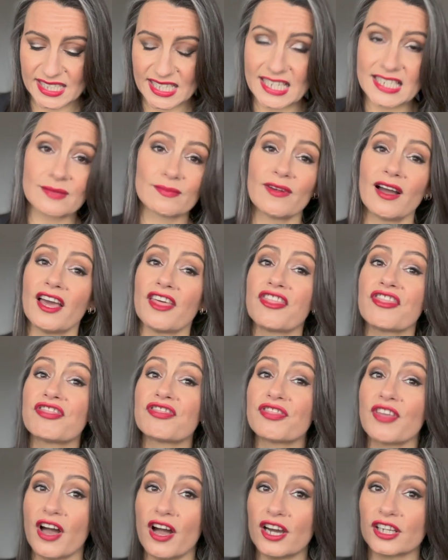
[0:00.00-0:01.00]
is my
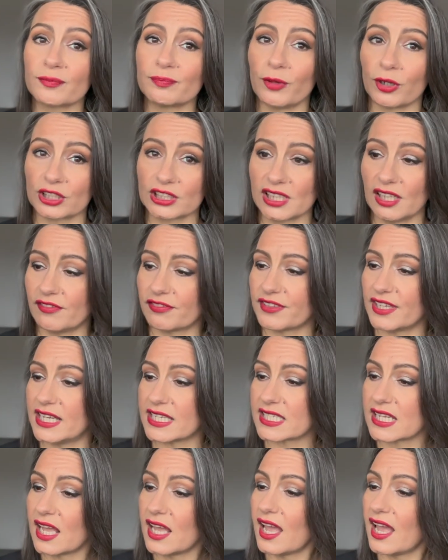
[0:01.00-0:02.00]
third bottle of
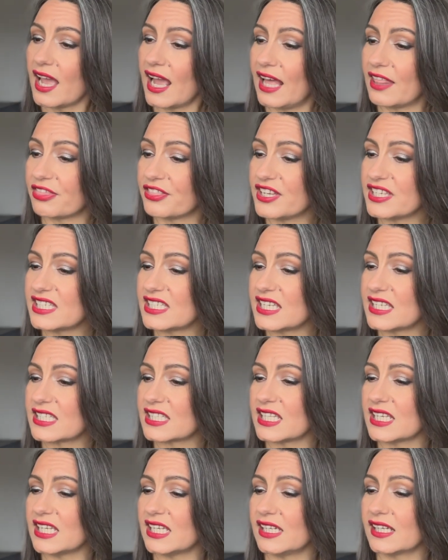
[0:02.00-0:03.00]
this. And this is
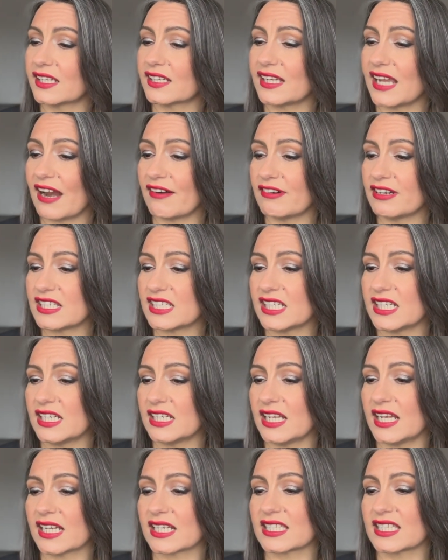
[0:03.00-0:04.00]
the
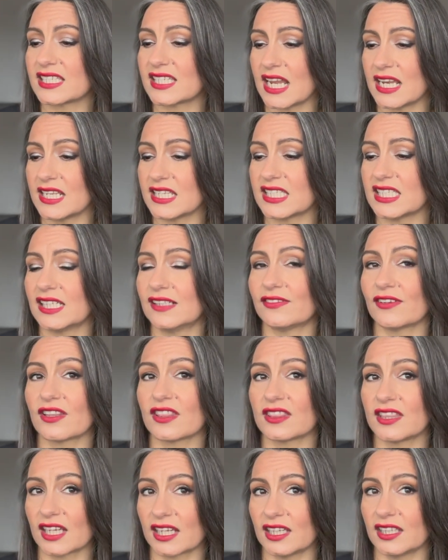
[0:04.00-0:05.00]
Kerotin Extensive
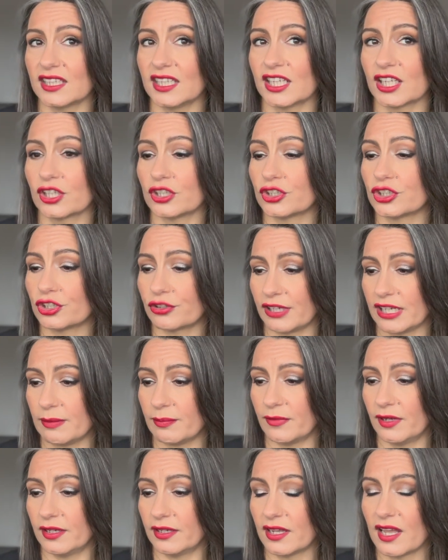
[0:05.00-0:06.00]
Thickening
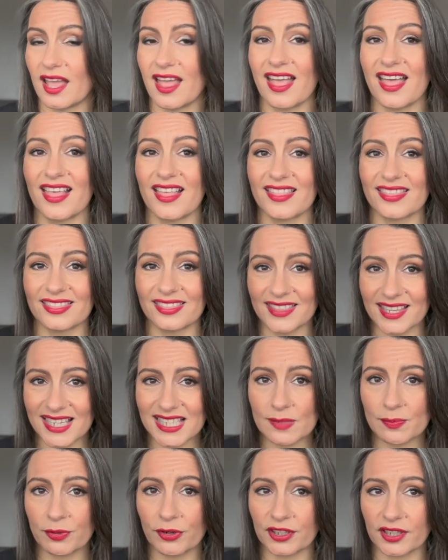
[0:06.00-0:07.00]
Treatment.
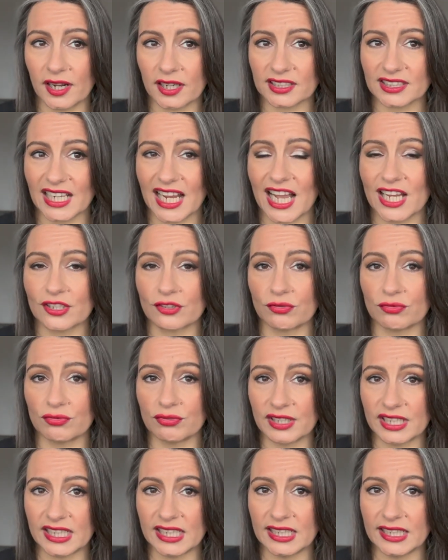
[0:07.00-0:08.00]
This product has
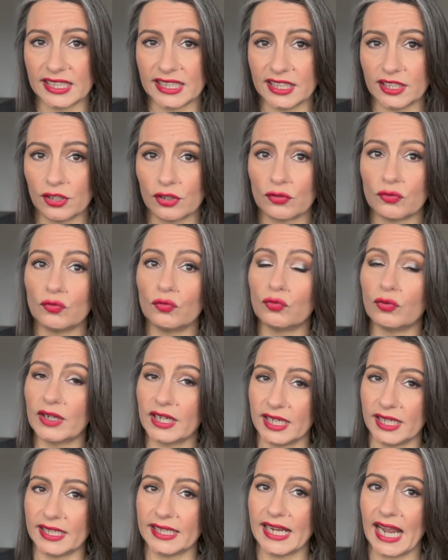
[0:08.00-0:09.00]
really,
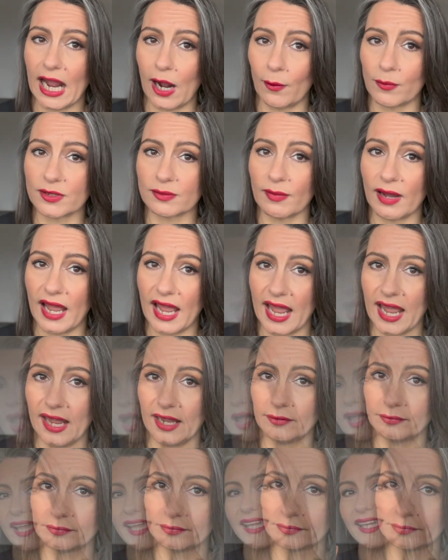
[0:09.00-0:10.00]
really helped my
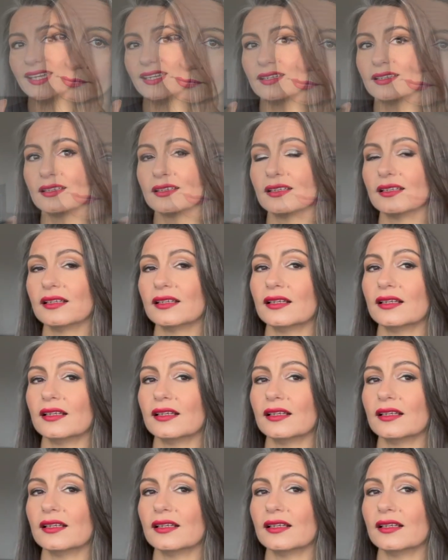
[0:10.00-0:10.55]
hair. I